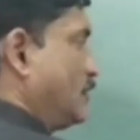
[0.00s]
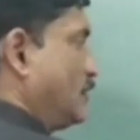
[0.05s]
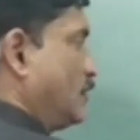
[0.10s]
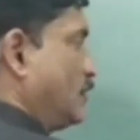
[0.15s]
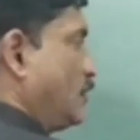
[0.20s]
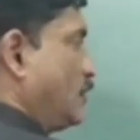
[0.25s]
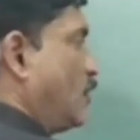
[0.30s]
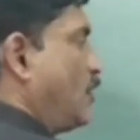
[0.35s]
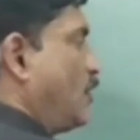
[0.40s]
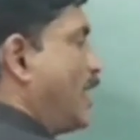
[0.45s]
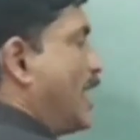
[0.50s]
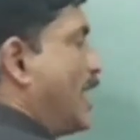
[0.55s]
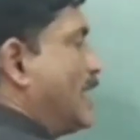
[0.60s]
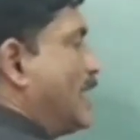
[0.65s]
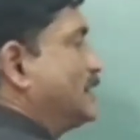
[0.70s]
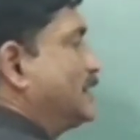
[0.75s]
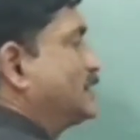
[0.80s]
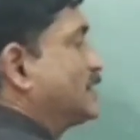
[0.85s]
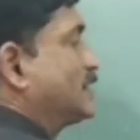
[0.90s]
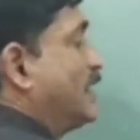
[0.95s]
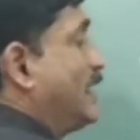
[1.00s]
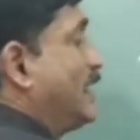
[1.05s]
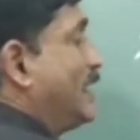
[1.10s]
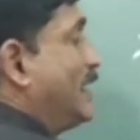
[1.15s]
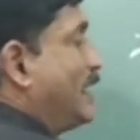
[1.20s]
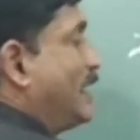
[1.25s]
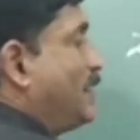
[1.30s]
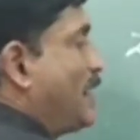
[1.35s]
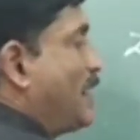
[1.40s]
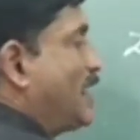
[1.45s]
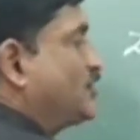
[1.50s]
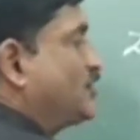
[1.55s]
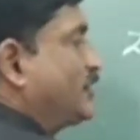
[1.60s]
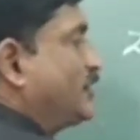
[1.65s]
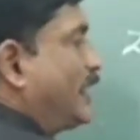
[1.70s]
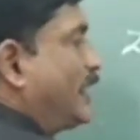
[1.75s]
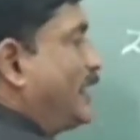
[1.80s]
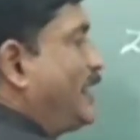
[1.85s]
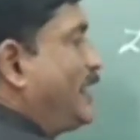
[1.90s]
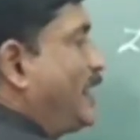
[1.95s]
known as
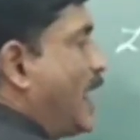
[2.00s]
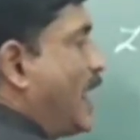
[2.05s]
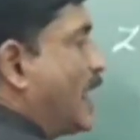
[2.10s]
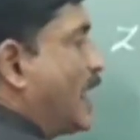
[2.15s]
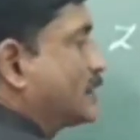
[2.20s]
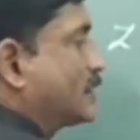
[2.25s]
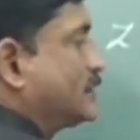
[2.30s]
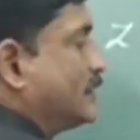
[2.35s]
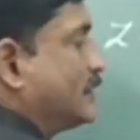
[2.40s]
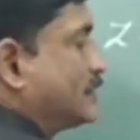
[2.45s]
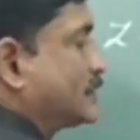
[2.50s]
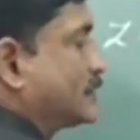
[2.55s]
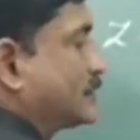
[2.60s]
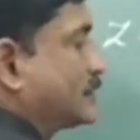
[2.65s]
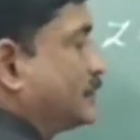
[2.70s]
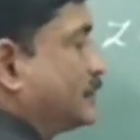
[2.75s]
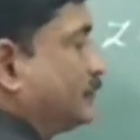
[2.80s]
imaginary axis.